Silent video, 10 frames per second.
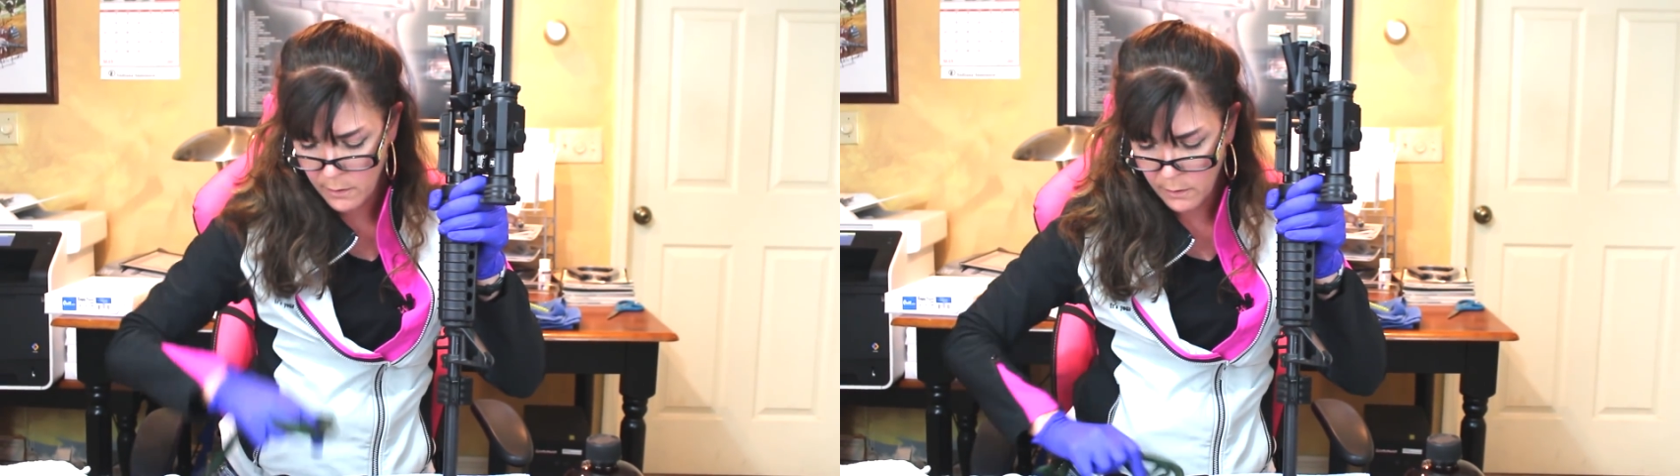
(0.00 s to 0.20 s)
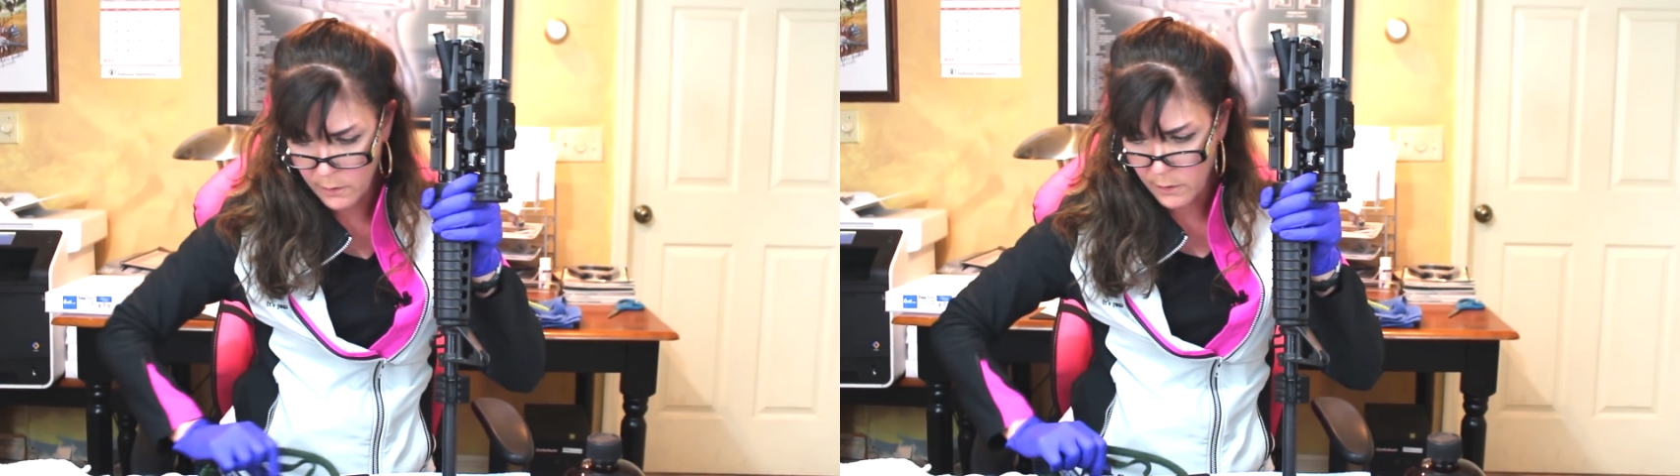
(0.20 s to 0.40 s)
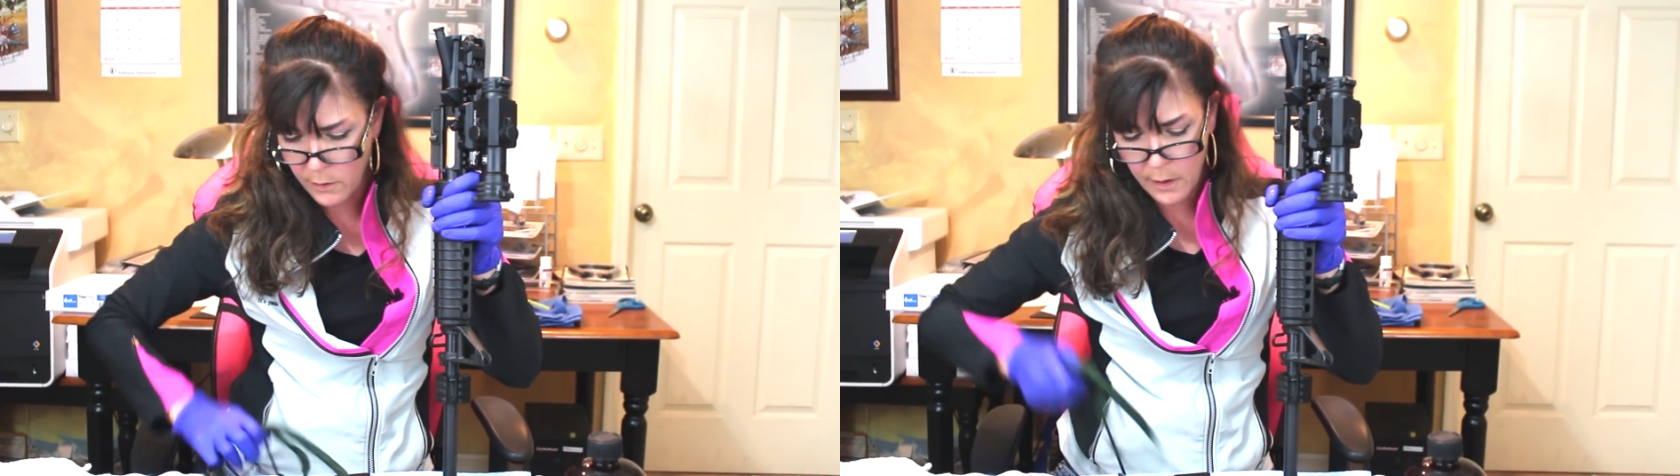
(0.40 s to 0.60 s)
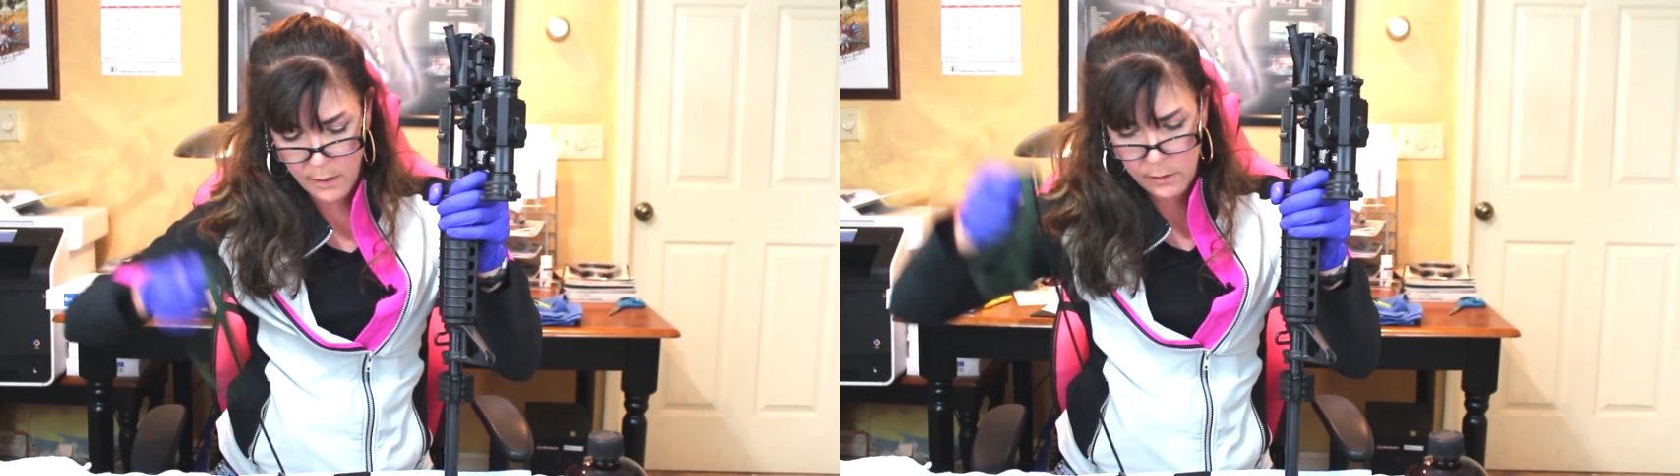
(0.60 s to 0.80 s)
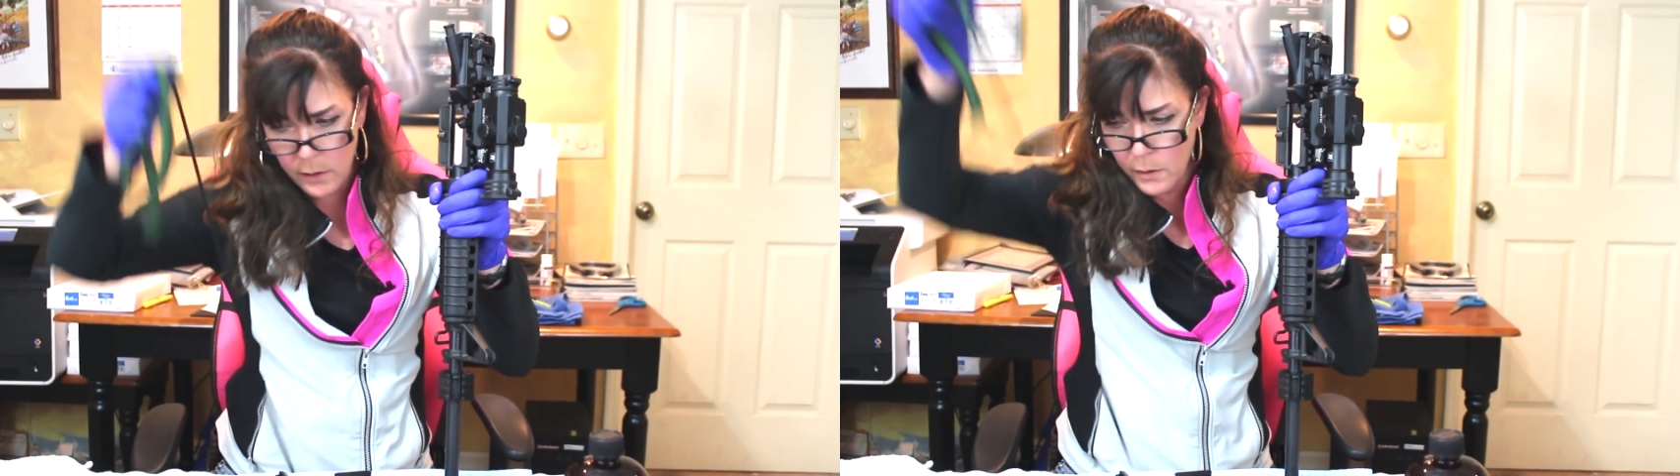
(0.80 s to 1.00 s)
the dirt
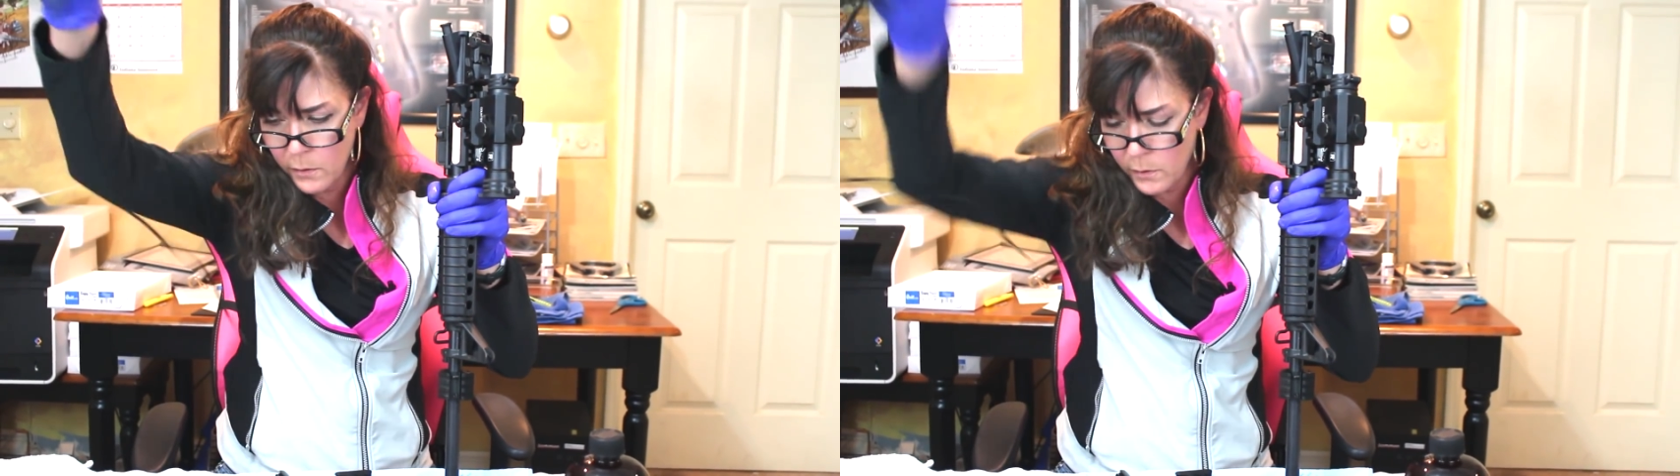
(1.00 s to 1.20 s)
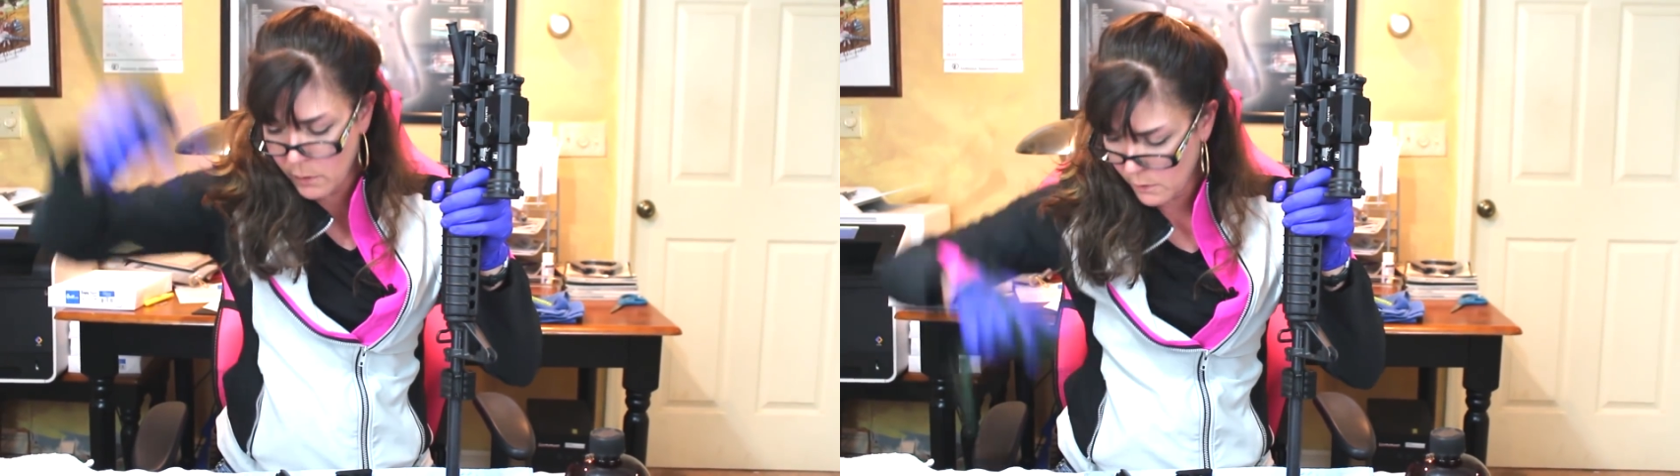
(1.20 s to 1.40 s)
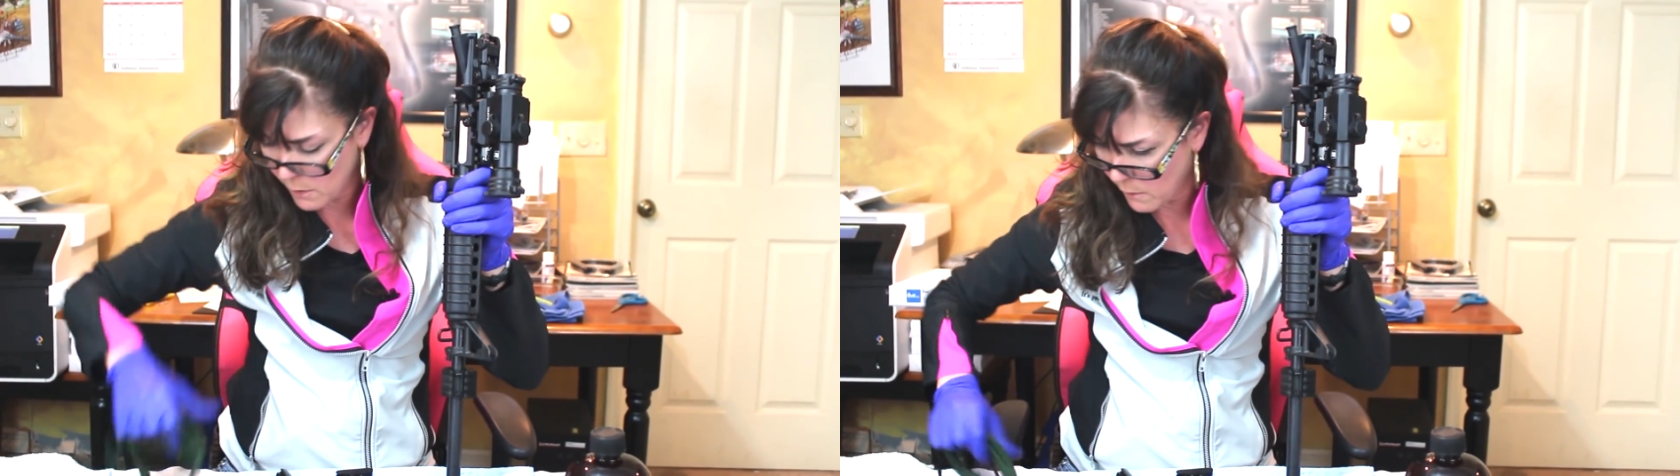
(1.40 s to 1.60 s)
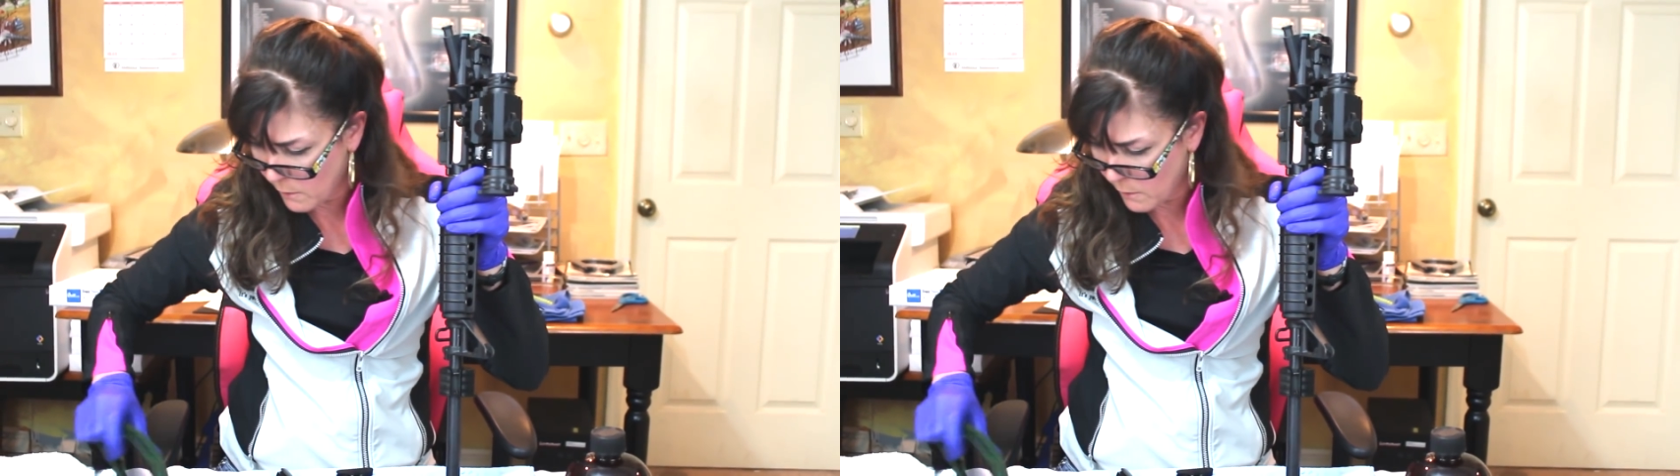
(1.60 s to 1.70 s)
out too. So